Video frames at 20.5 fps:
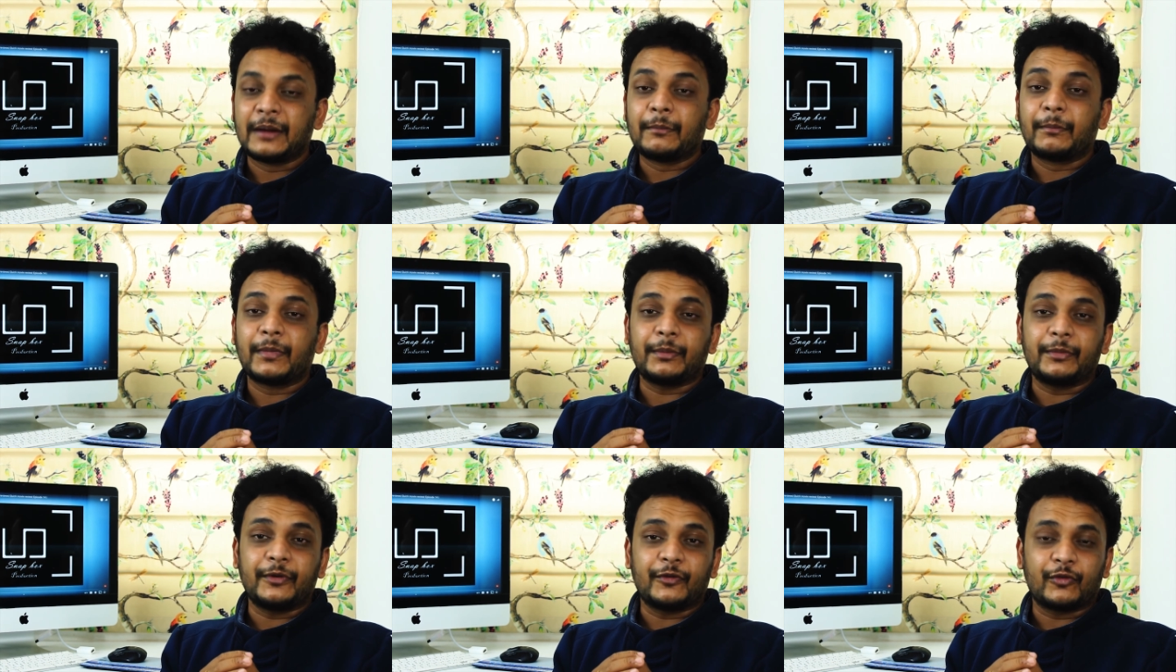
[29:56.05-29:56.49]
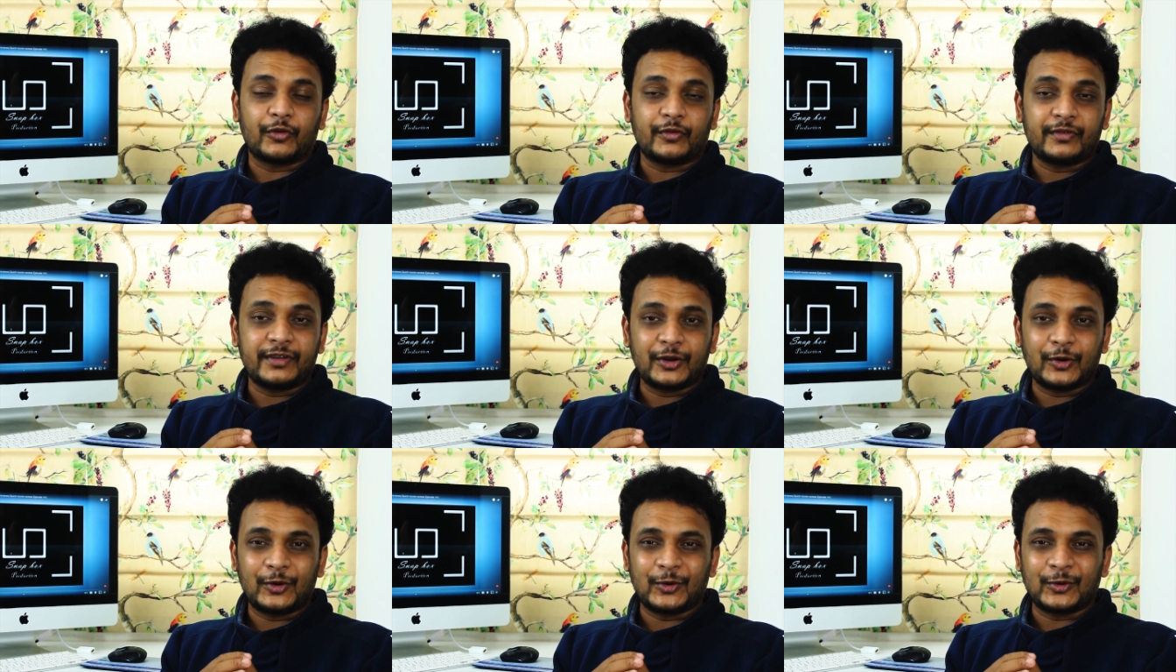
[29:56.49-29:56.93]
But before
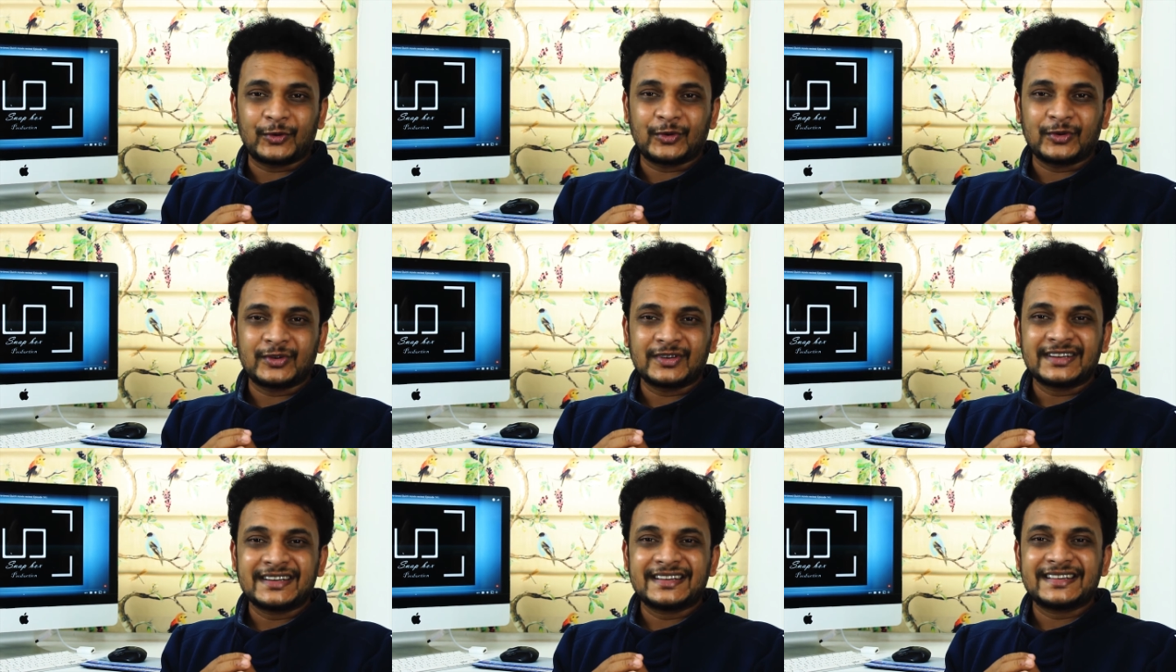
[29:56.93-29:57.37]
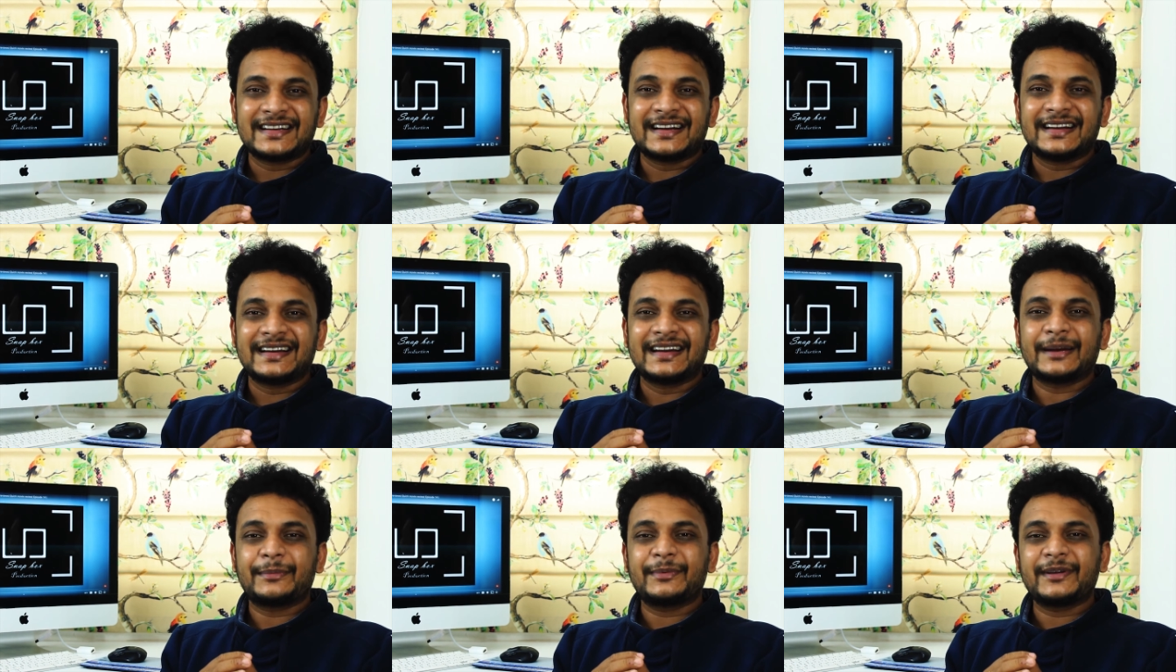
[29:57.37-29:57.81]
we go,
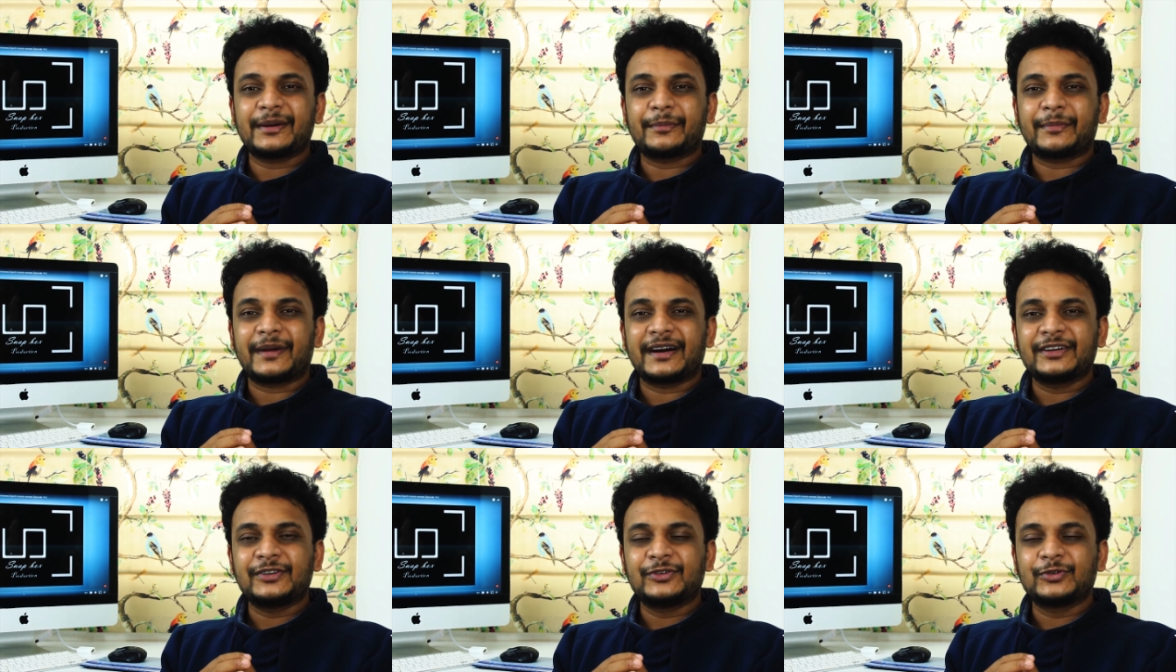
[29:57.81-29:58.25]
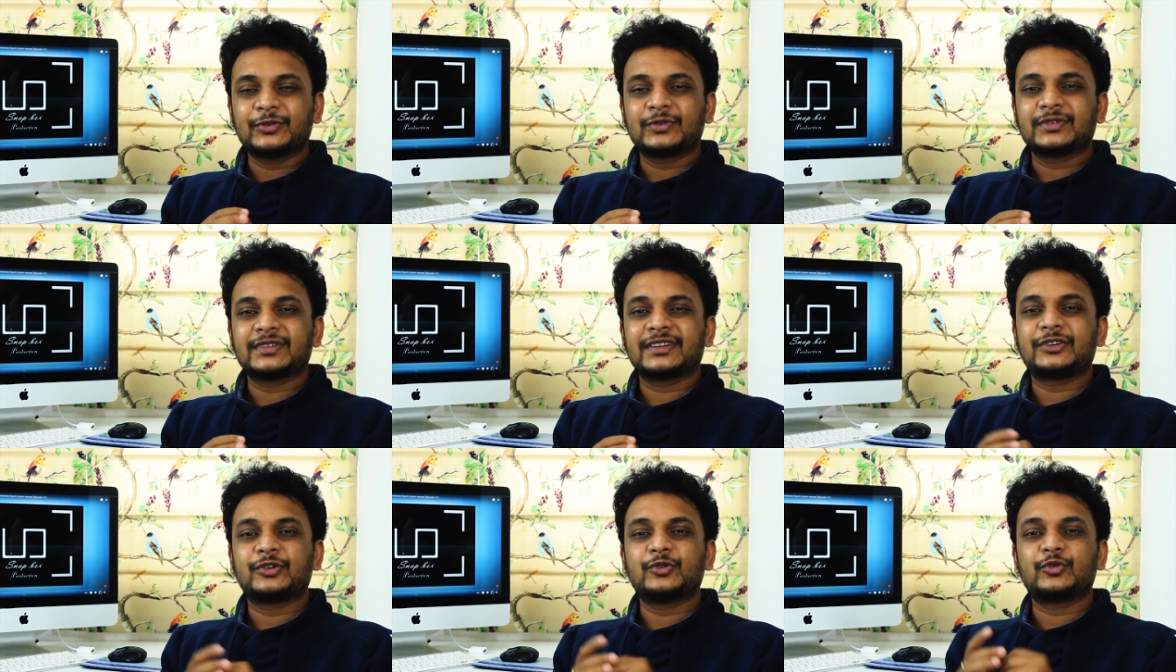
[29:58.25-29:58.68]
let me remind you
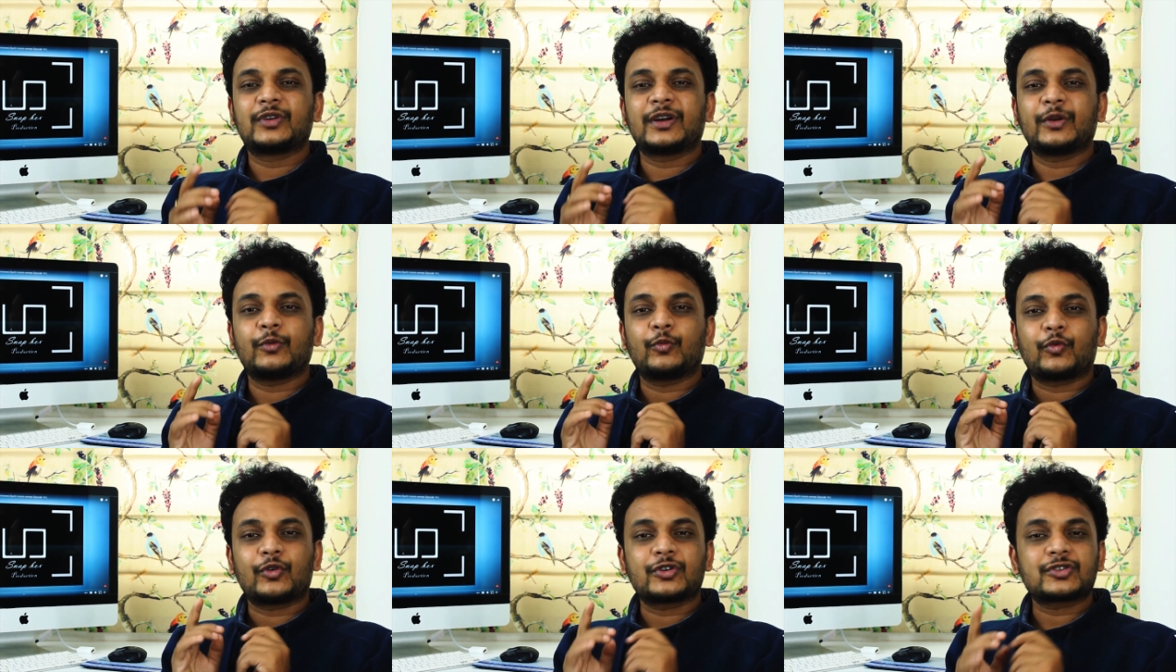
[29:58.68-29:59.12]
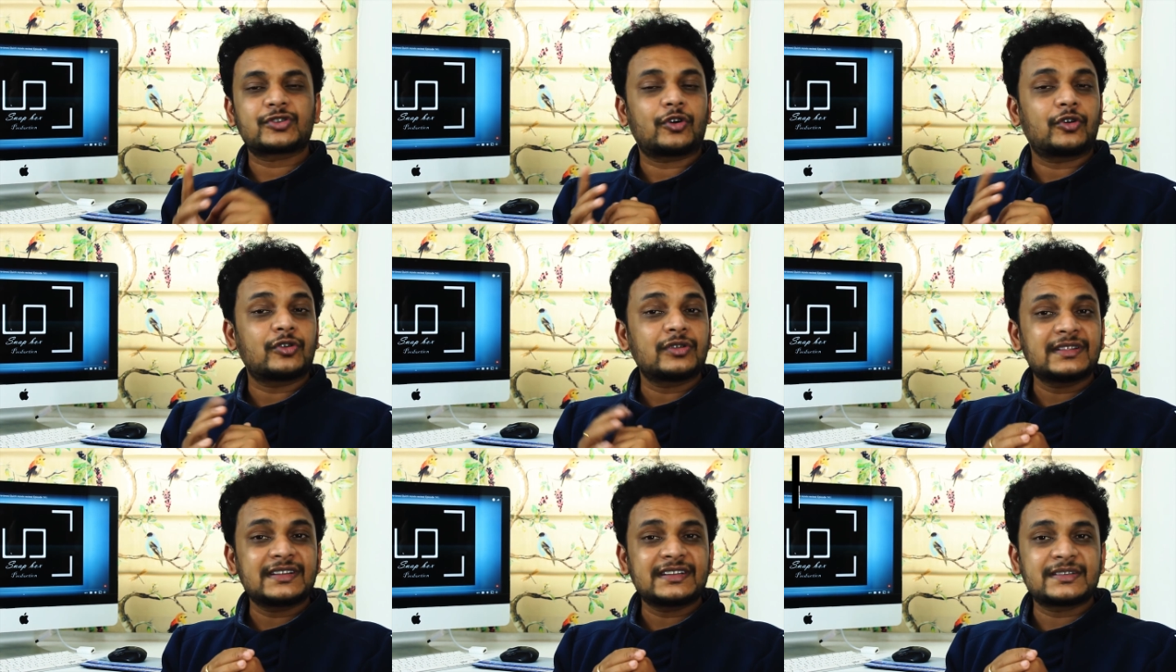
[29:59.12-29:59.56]
that you can watch
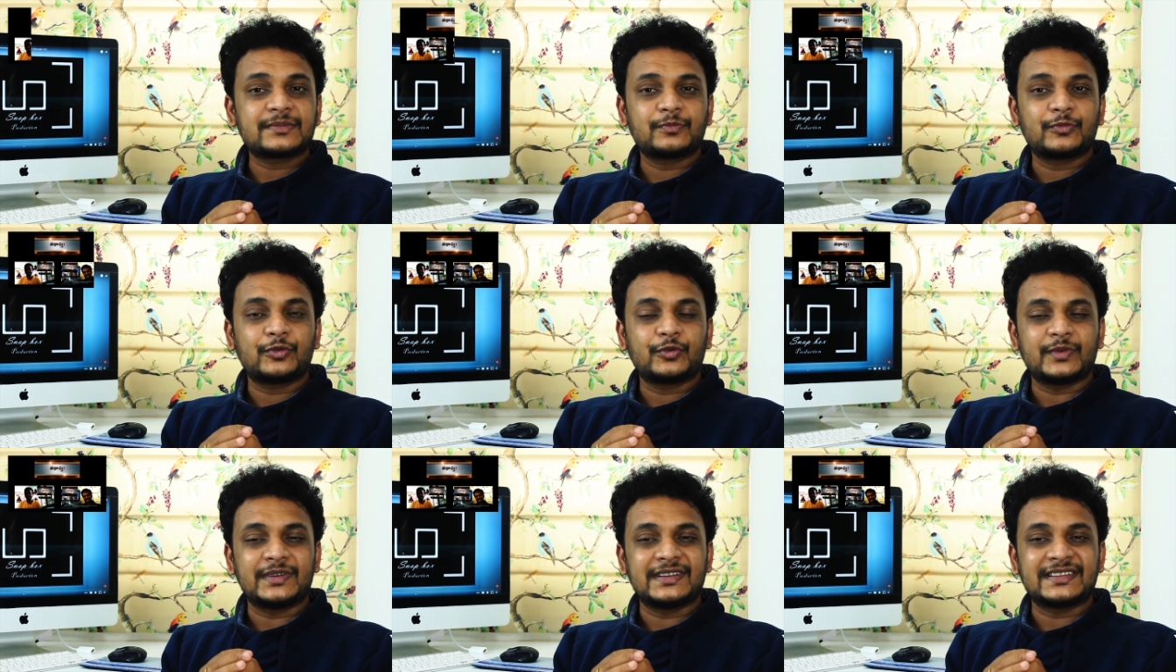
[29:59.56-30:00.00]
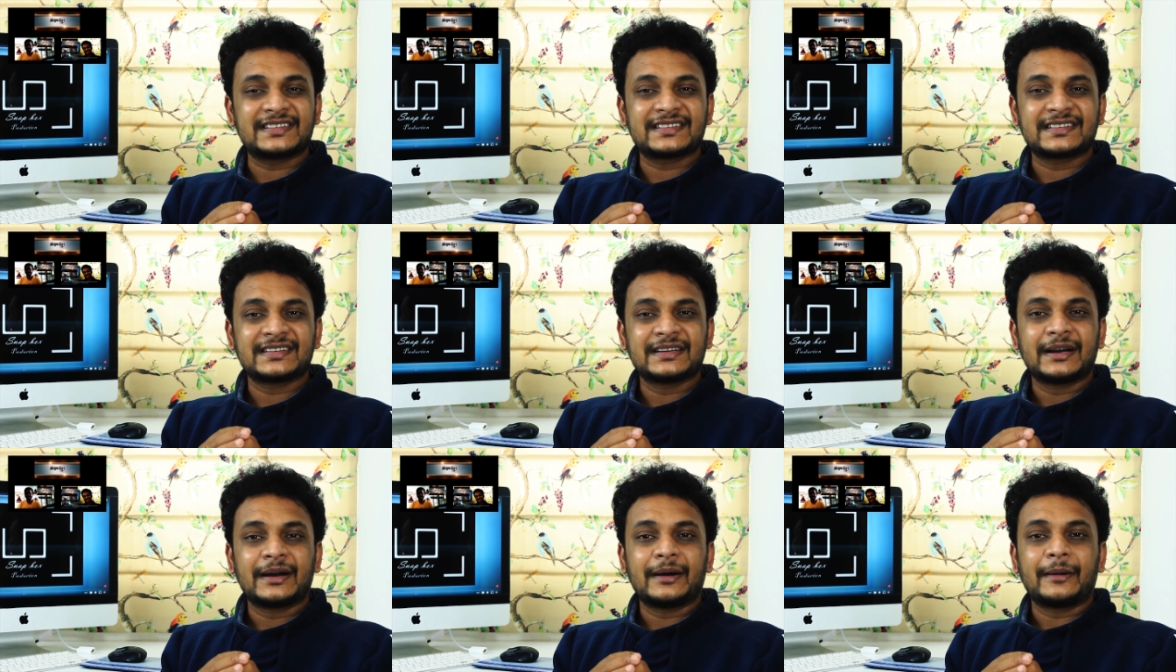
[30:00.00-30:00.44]
all these movies
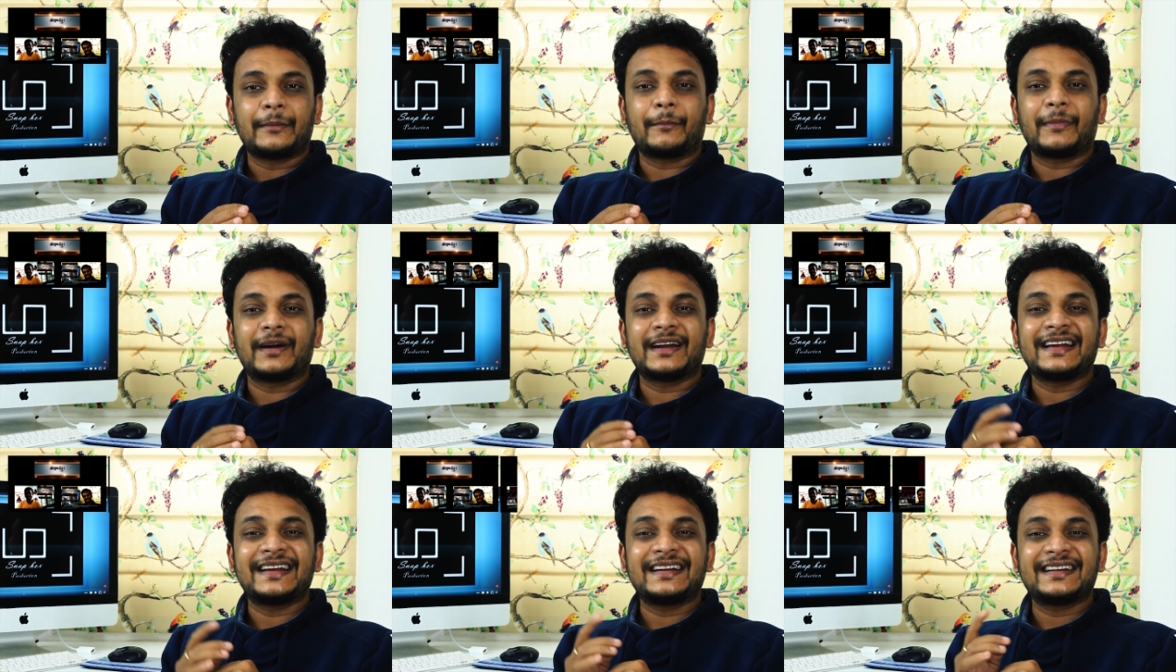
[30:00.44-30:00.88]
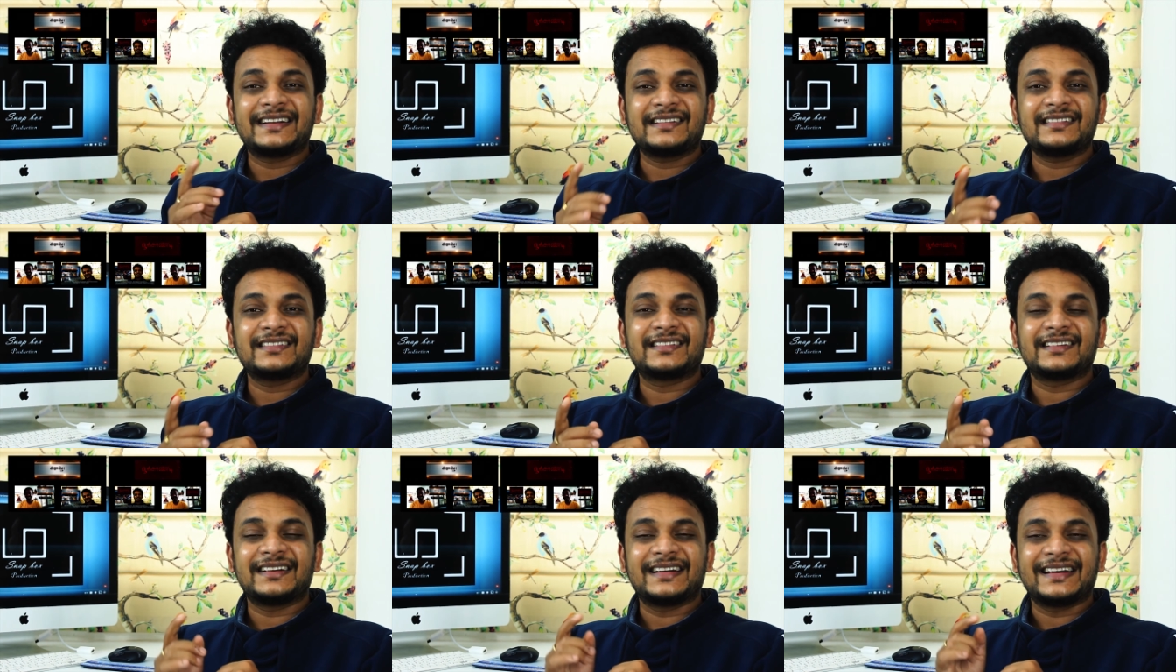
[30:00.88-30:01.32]
by
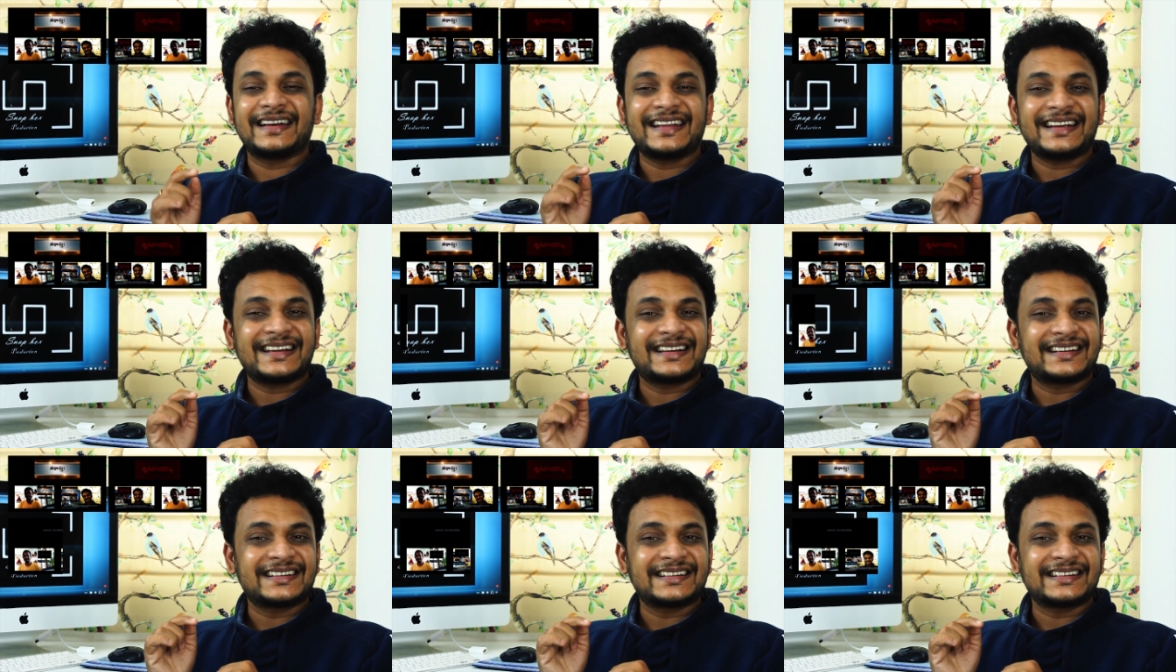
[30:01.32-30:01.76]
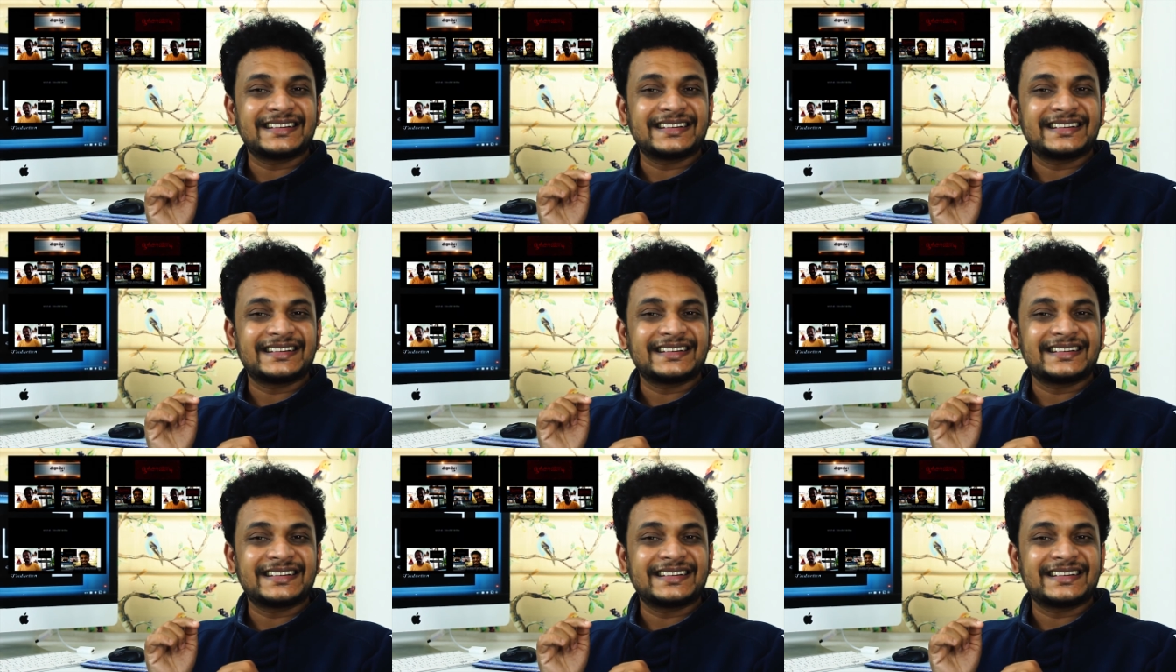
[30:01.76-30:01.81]
hitting the link